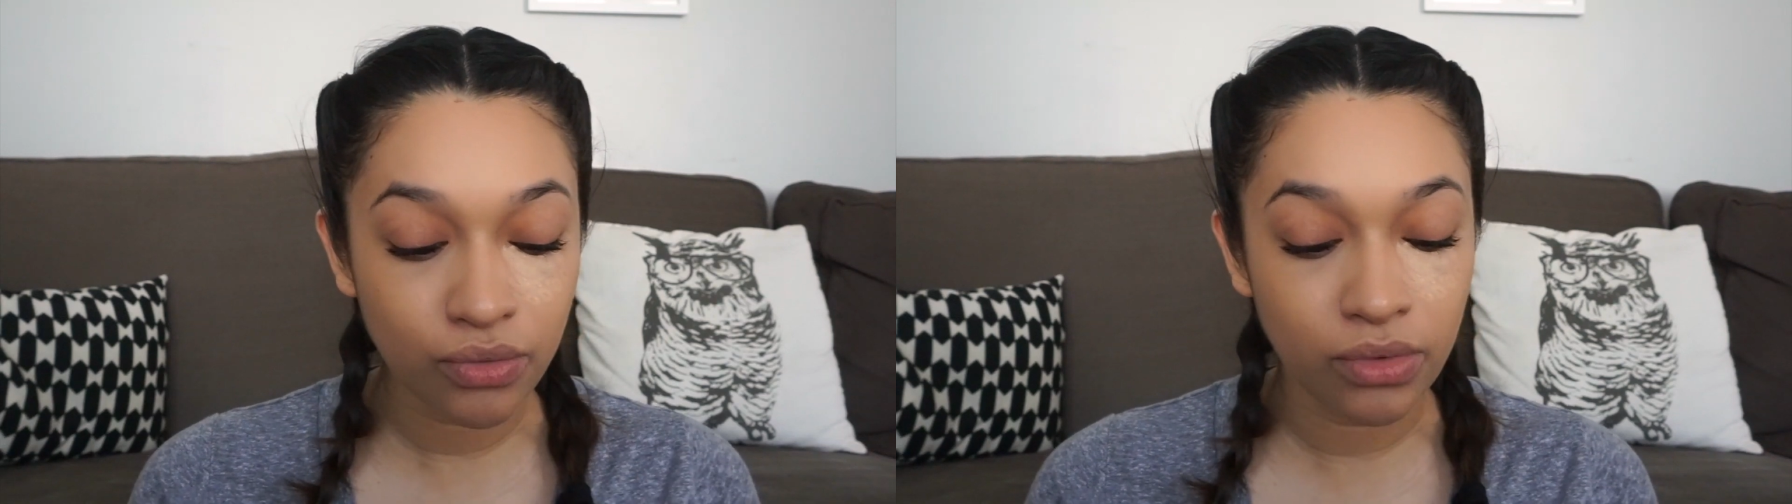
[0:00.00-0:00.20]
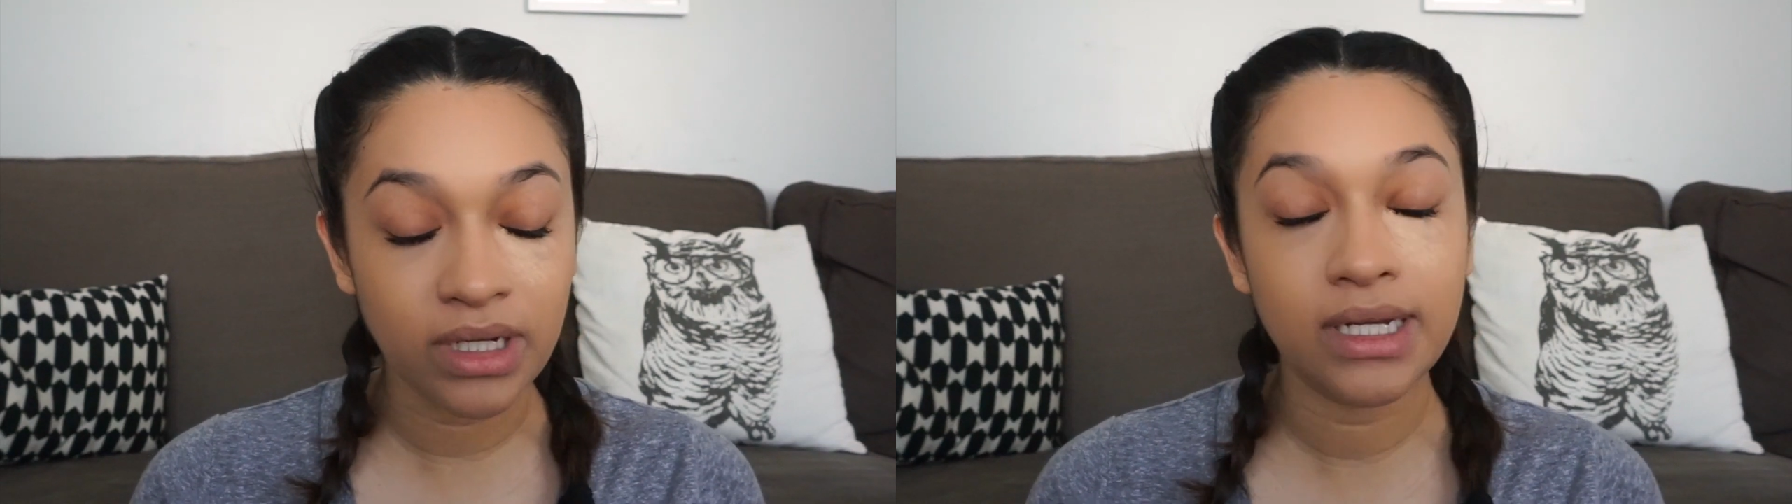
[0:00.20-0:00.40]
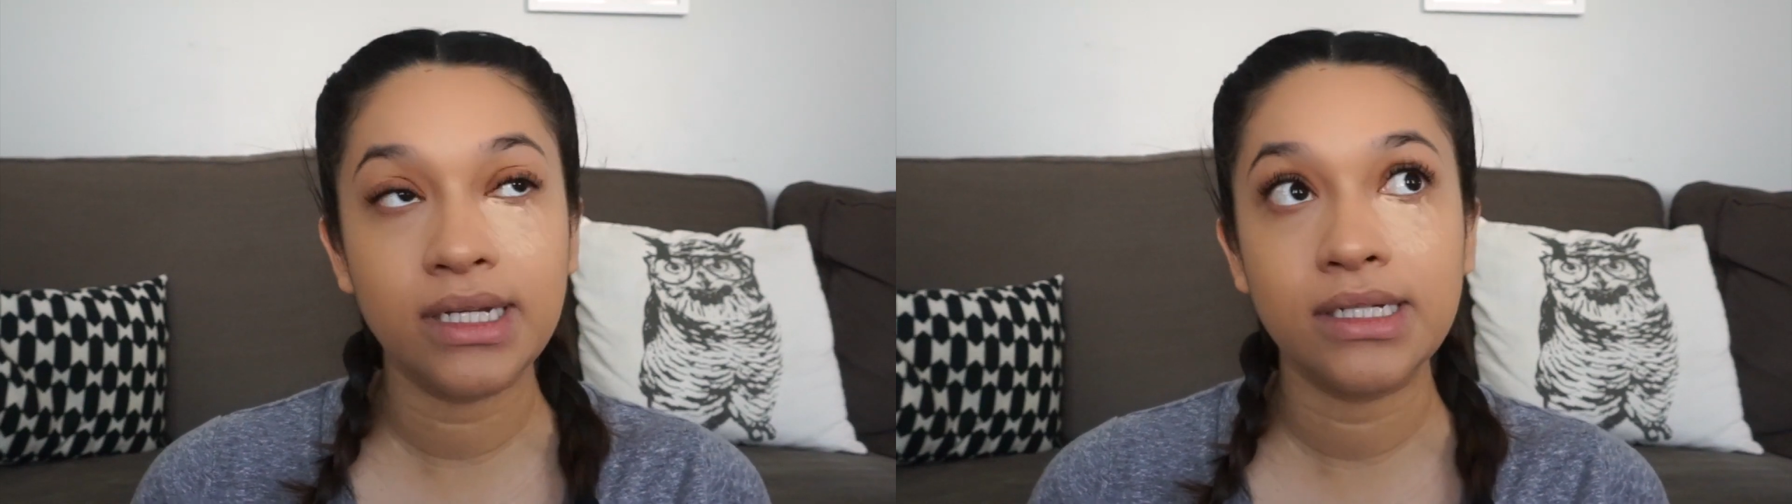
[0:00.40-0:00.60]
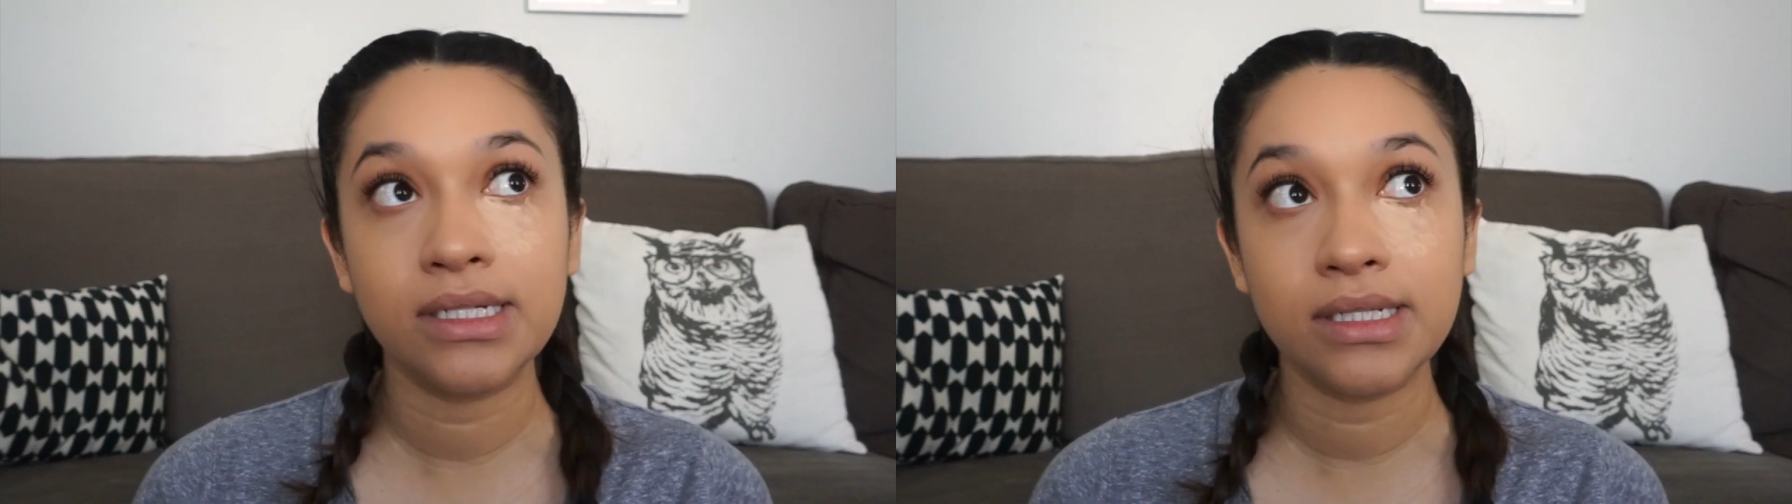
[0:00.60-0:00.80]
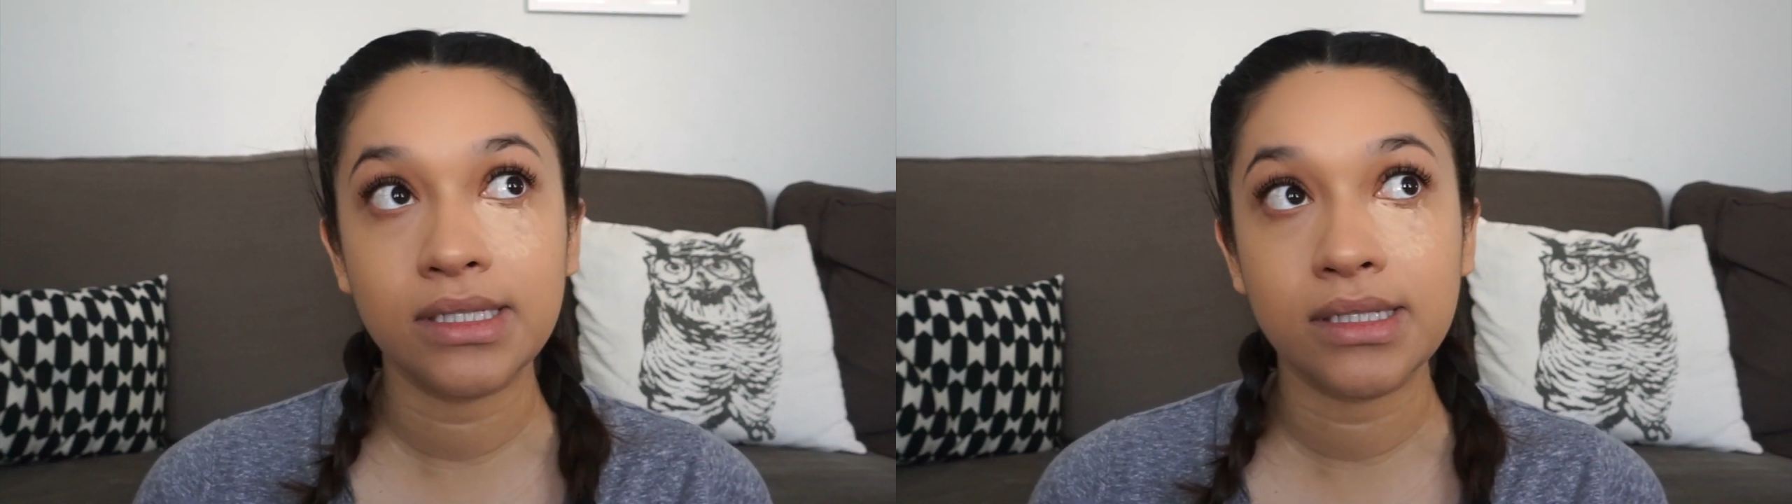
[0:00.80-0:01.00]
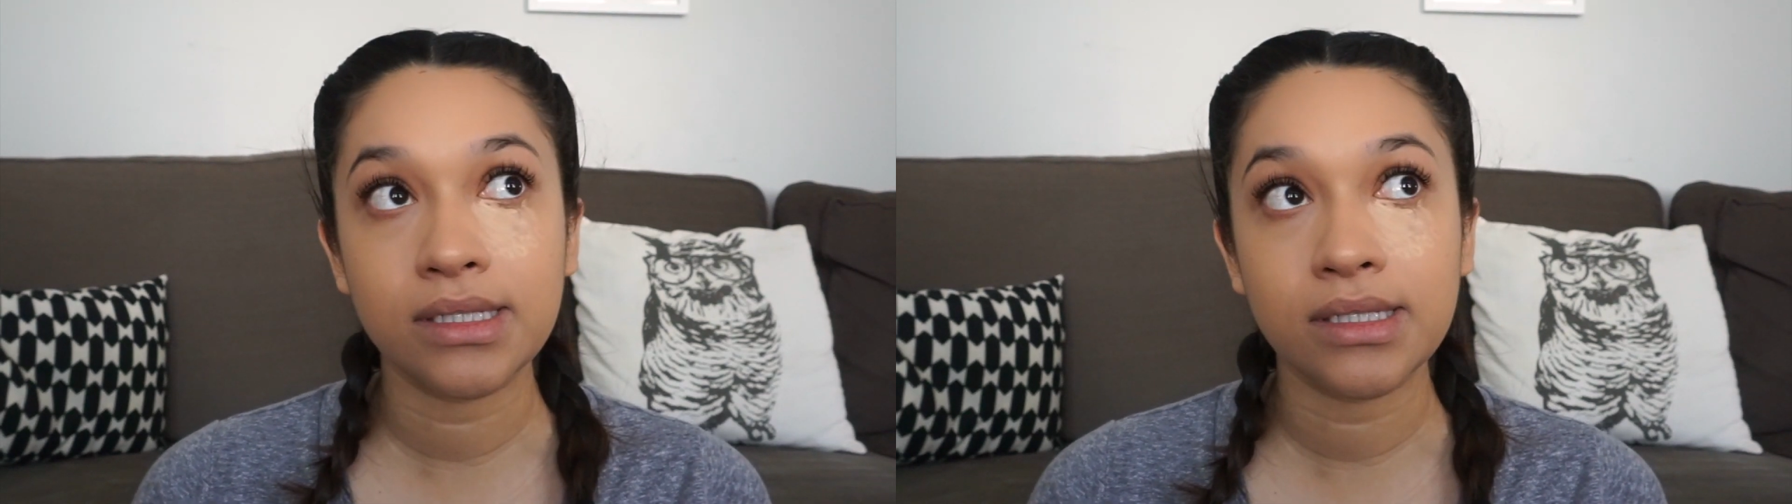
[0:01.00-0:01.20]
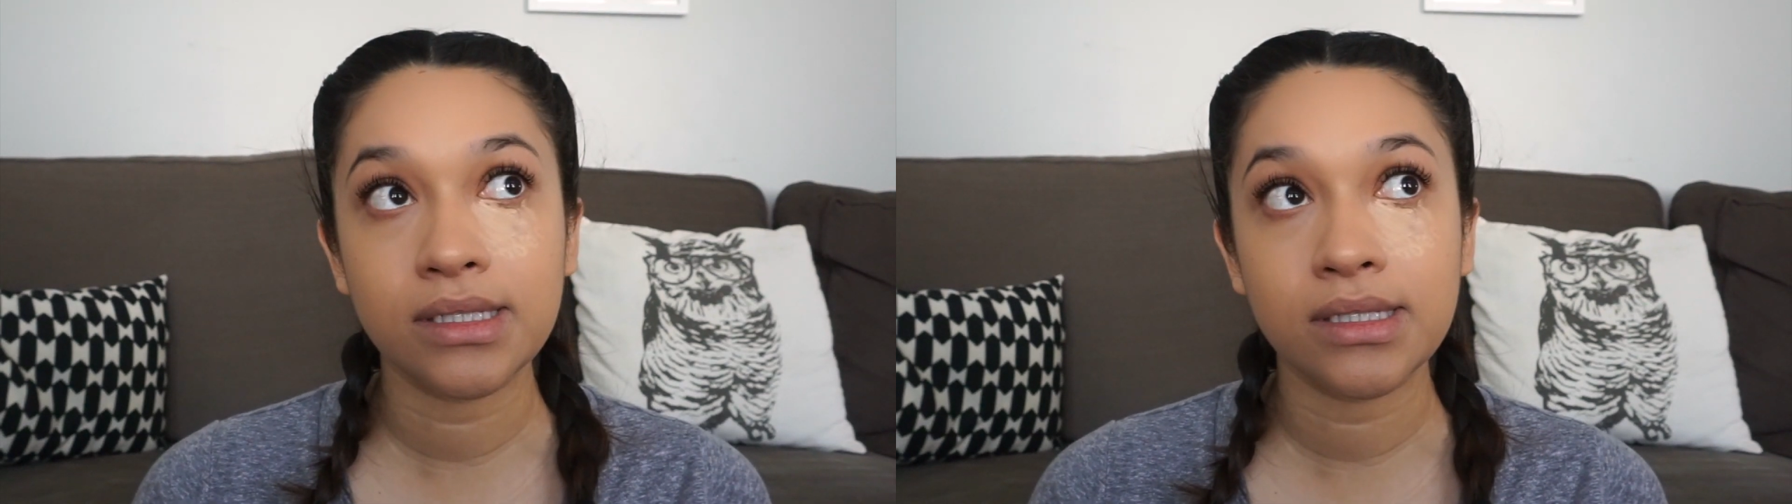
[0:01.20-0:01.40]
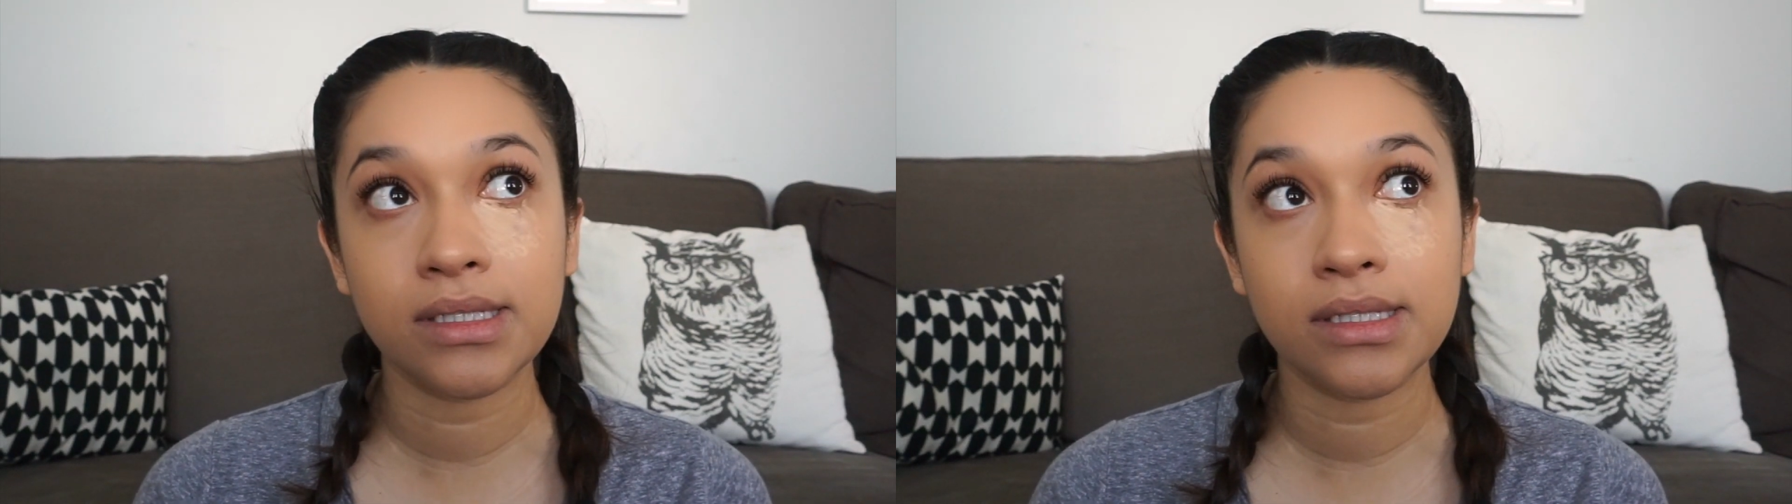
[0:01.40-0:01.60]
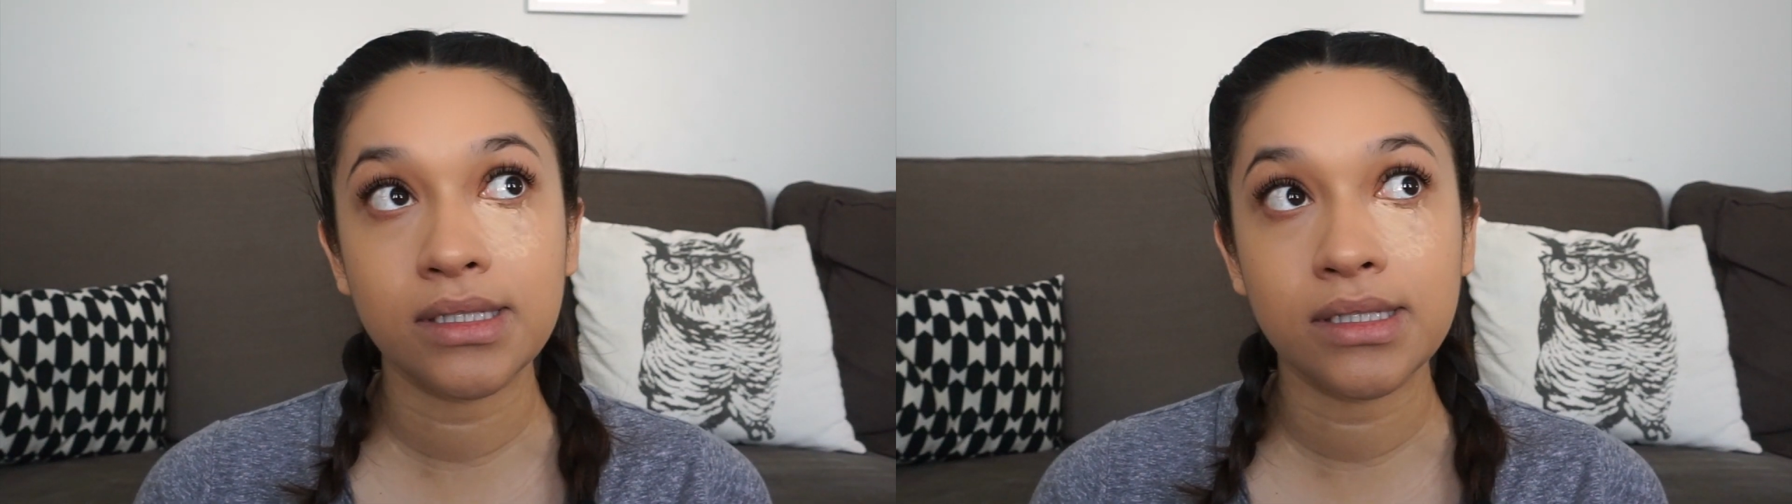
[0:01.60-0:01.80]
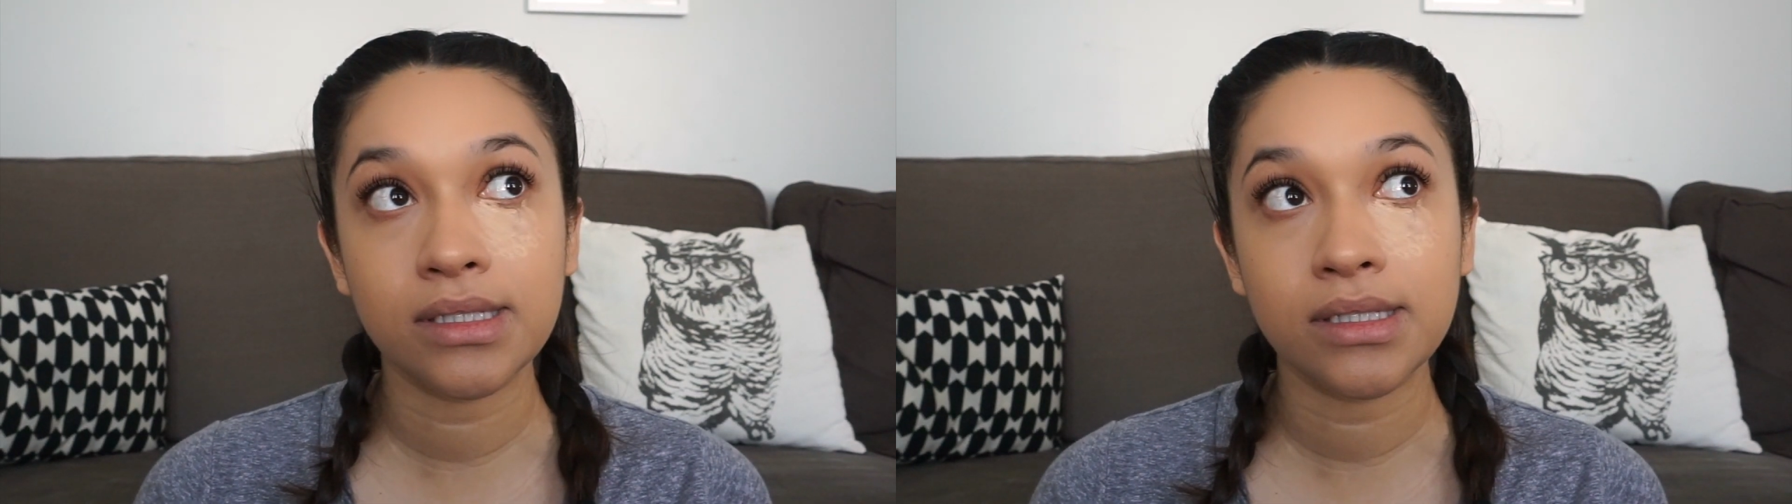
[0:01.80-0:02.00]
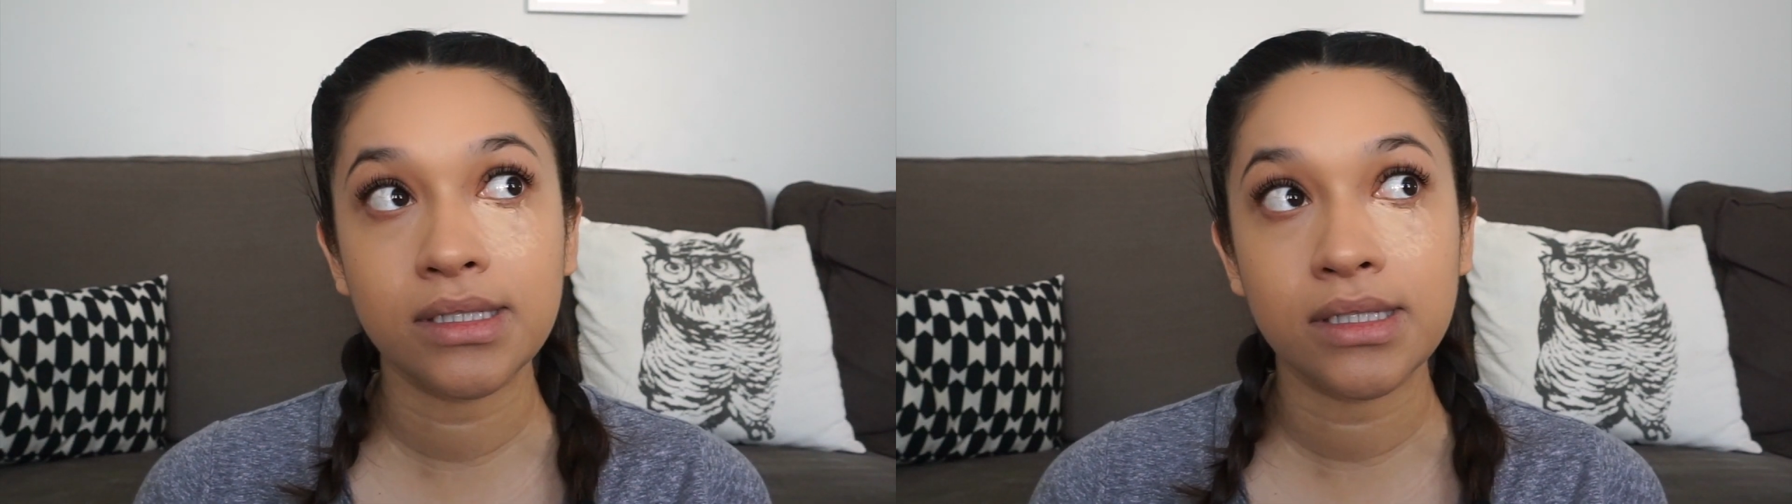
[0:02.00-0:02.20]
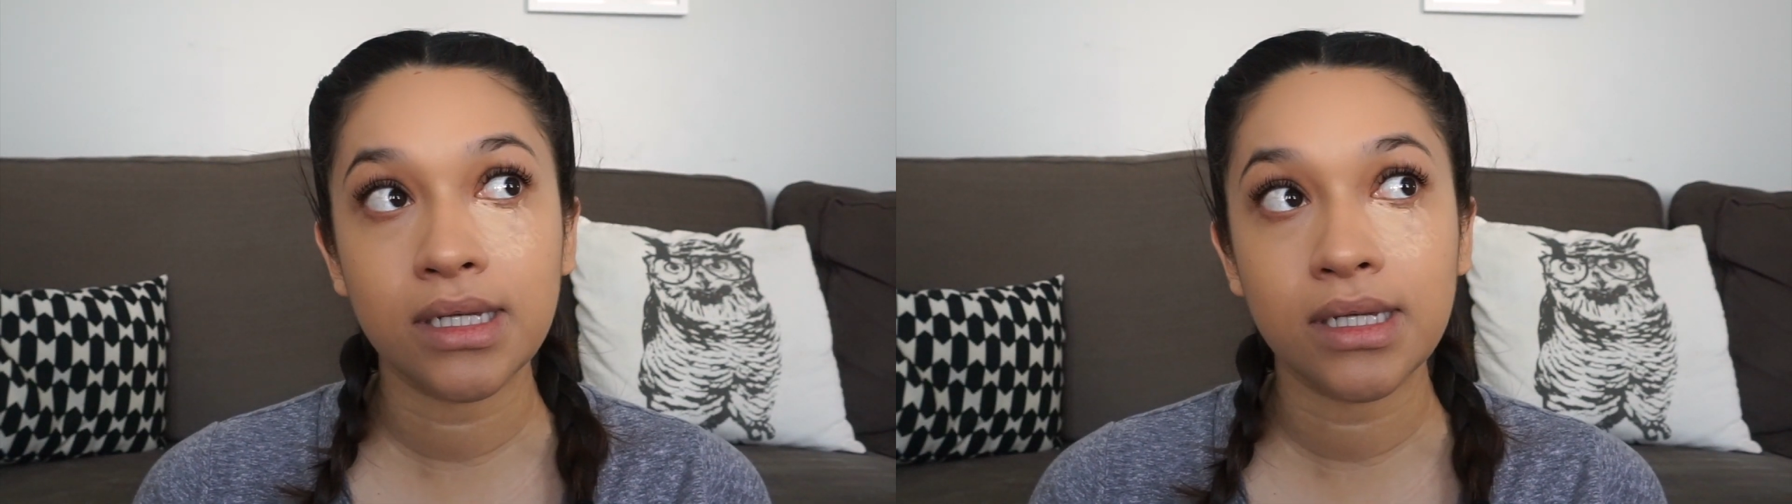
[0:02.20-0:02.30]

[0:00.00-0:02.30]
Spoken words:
was,